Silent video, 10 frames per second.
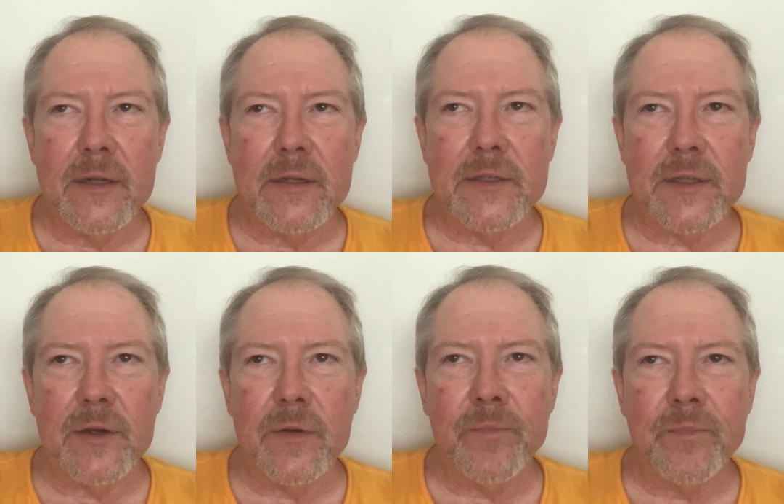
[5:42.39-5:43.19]

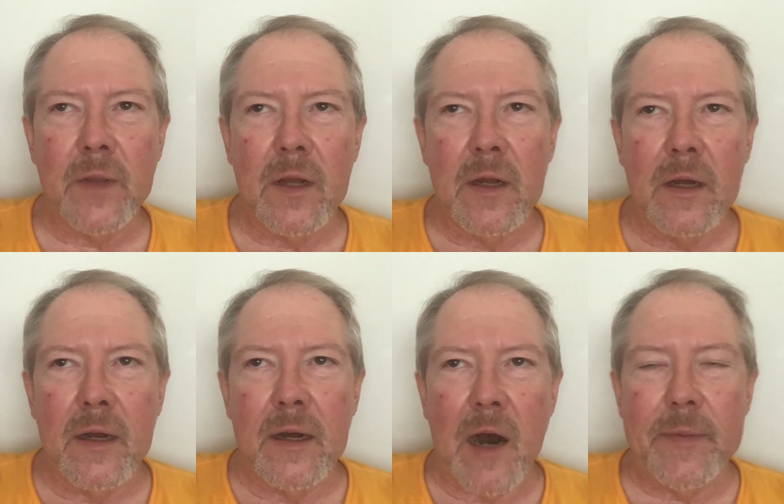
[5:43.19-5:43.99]
So
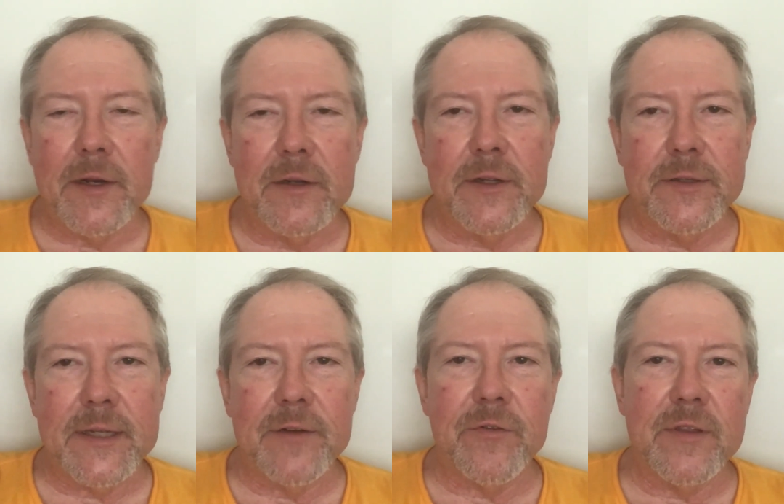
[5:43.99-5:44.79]
I'll be
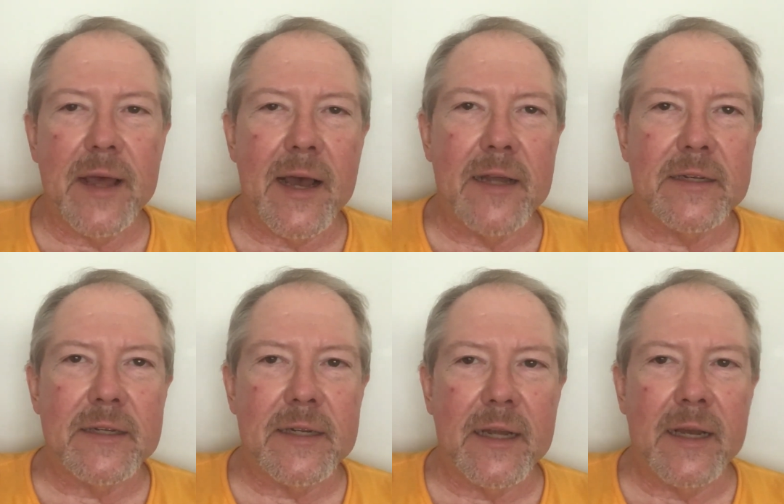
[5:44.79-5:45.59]
using it for that
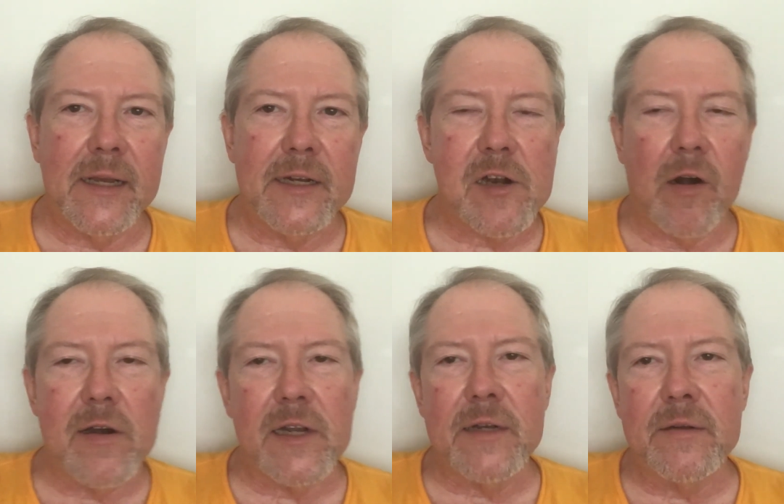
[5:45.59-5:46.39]
and
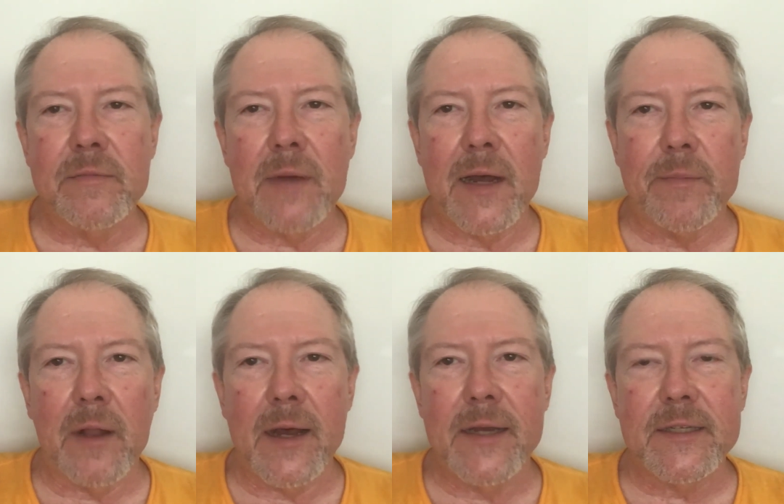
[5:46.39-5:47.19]
charging my
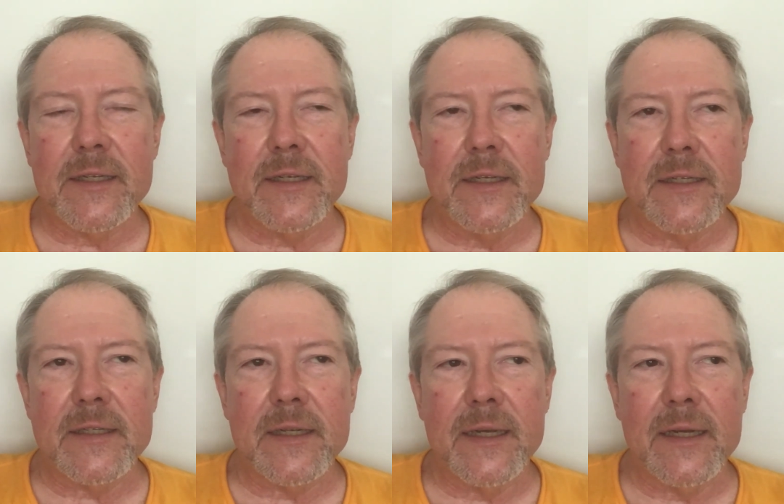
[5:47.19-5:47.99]
appliances,
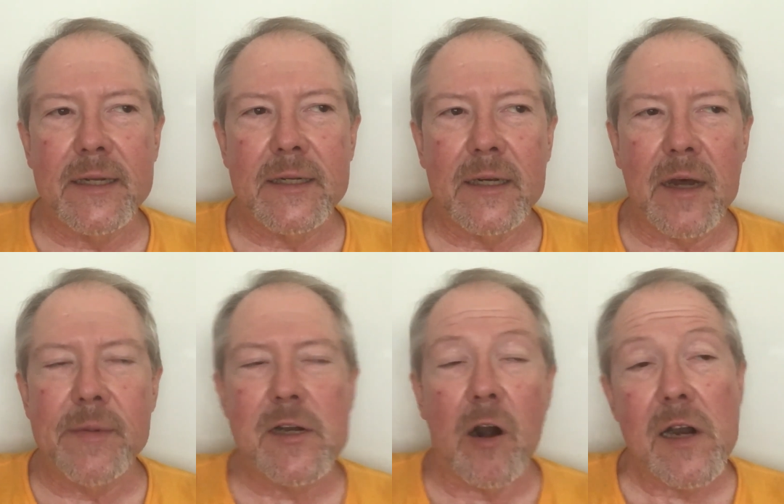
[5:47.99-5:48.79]
and
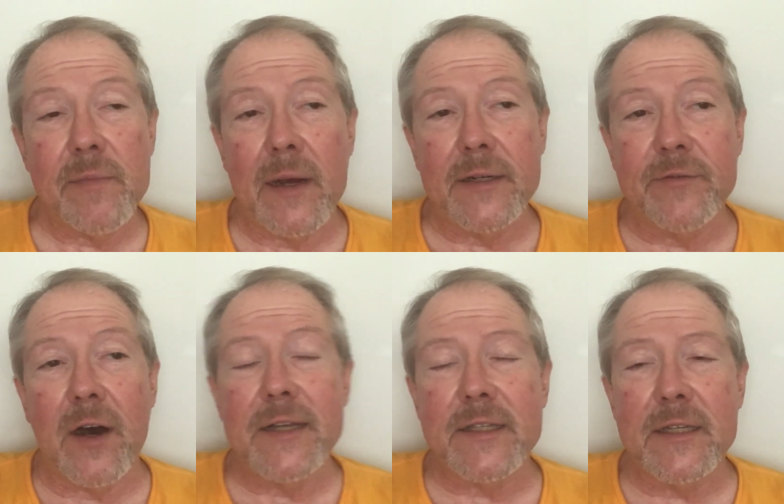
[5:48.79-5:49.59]
charging my
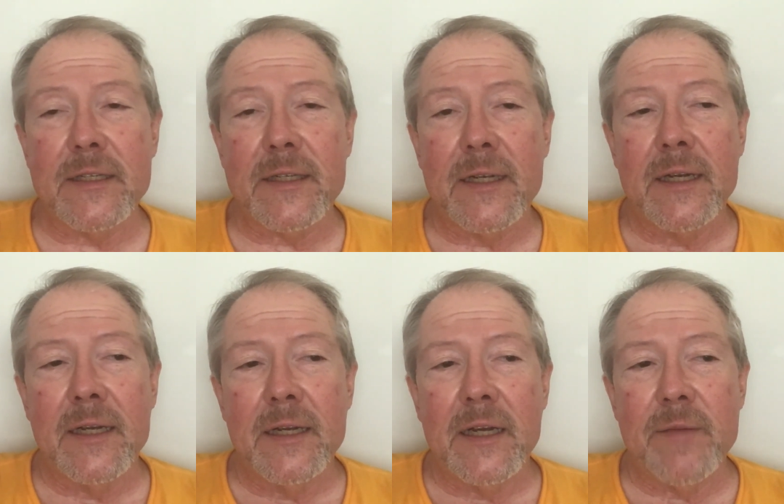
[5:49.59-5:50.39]
devices,
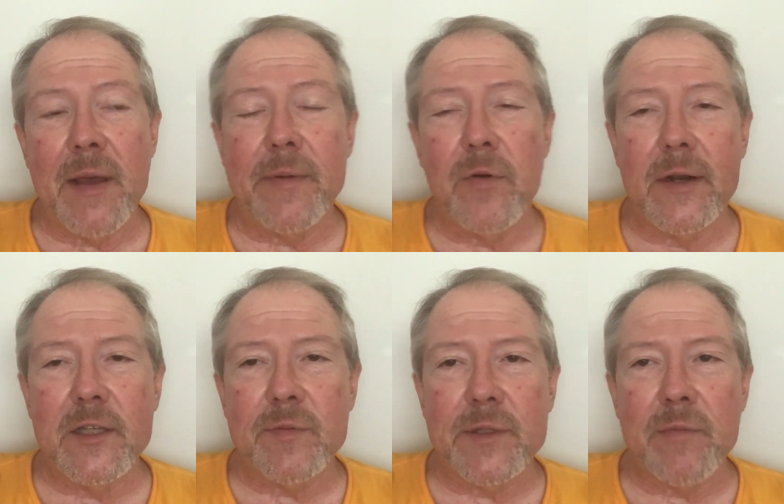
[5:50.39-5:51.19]
and maybe running
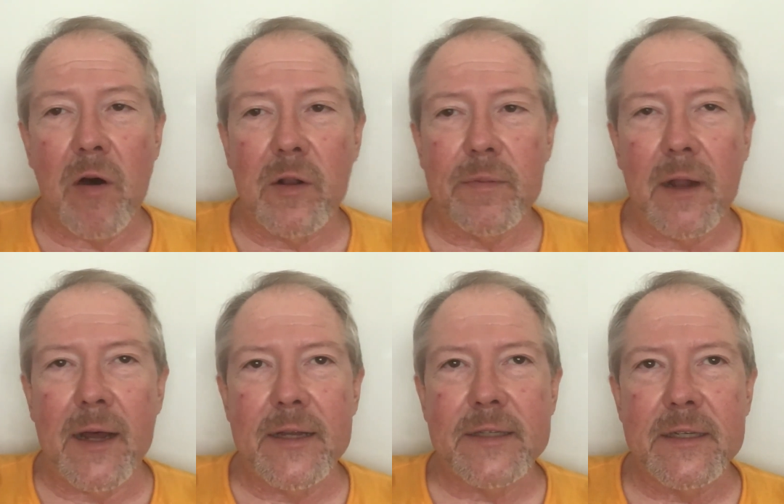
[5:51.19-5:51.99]
some small
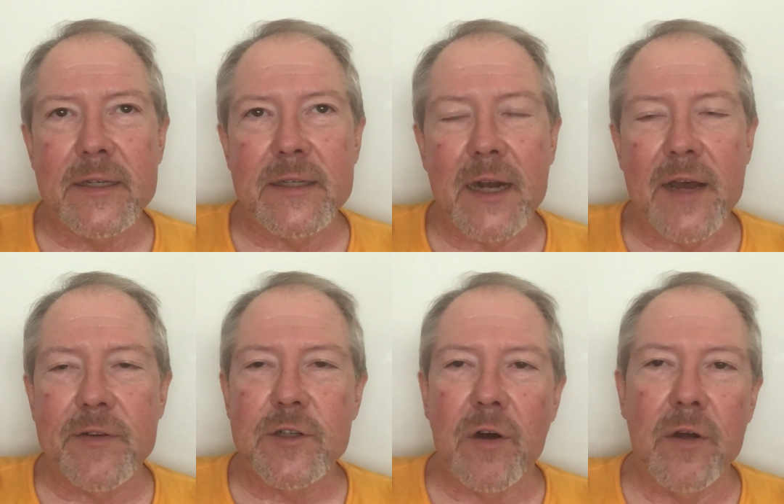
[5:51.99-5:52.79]
appliances. And I have a
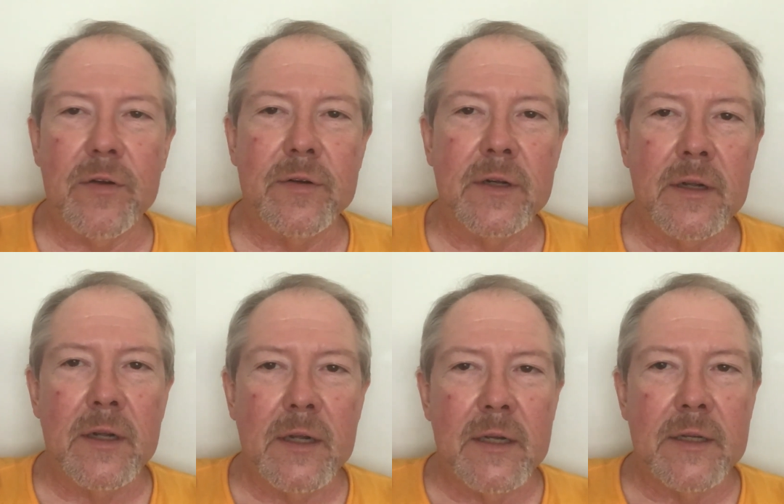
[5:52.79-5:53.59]
drone,
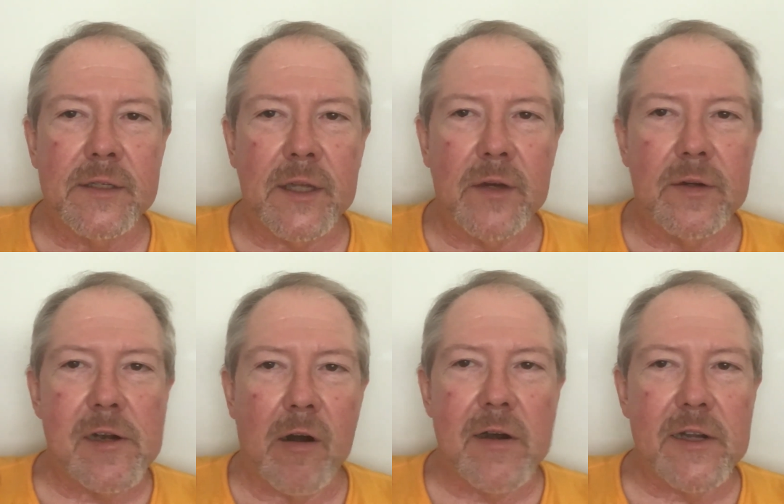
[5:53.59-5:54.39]
so
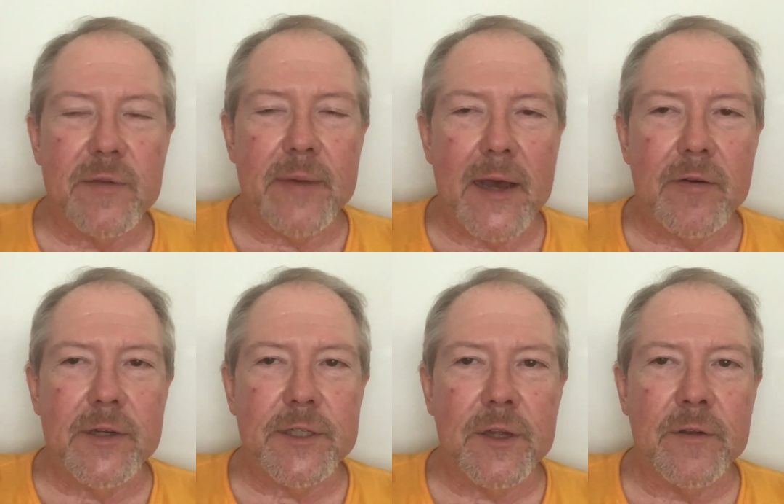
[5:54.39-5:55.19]
charging the
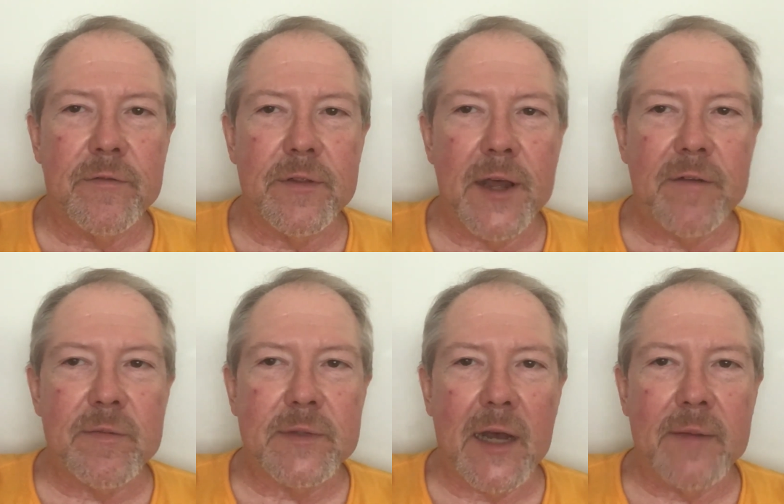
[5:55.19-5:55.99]
batteries for that
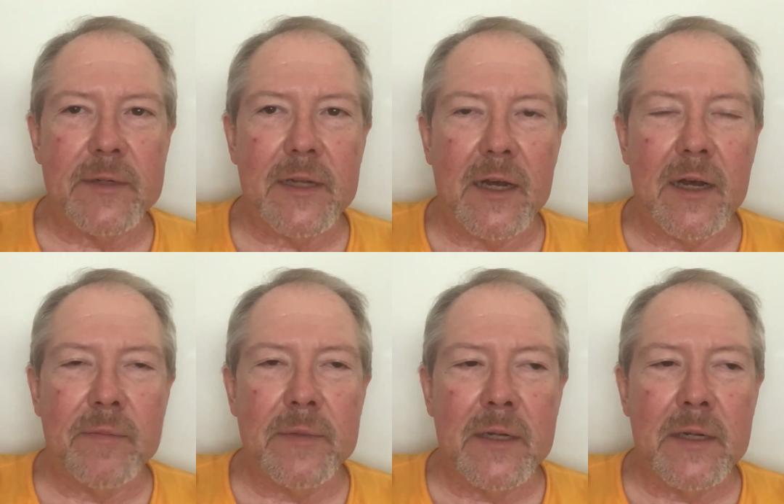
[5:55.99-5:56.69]
from time to time.